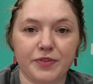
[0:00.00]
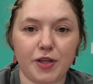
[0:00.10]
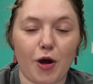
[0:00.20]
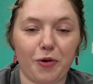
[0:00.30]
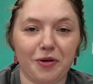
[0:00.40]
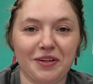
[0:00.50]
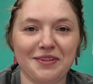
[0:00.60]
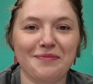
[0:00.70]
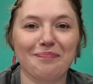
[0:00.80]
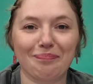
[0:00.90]
So
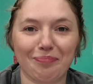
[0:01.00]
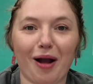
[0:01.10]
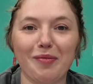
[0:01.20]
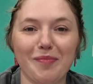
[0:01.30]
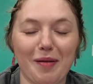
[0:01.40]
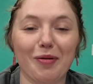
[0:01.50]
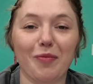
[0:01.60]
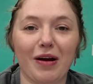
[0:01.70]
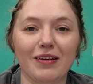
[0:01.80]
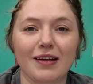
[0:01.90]
problem
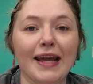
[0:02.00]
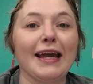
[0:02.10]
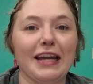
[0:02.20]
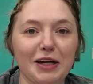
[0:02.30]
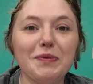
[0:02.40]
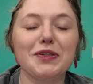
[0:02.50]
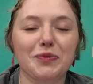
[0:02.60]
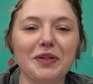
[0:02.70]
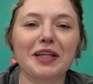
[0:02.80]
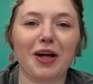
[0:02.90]
number one, it
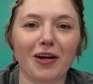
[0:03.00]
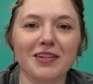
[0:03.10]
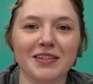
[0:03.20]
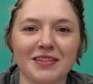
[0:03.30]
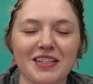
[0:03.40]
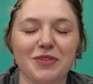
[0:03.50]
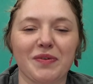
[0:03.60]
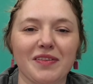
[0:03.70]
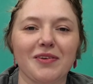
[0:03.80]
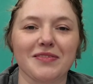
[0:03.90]
was really hard to stitch
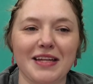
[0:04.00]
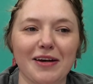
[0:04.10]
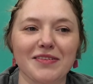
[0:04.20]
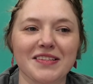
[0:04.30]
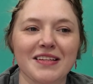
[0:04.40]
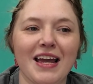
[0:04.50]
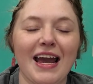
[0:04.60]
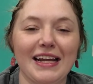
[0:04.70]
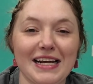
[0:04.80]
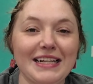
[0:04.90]
with those nails,
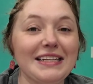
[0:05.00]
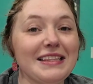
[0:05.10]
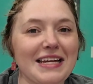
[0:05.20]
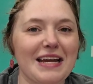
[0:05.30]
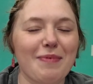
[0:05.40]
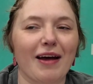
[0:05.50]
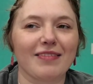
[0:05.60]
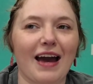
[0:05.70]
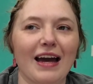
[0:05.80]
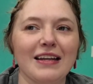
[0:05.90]
and I didn't think
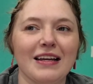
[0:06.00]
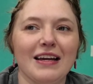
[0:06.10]
about that.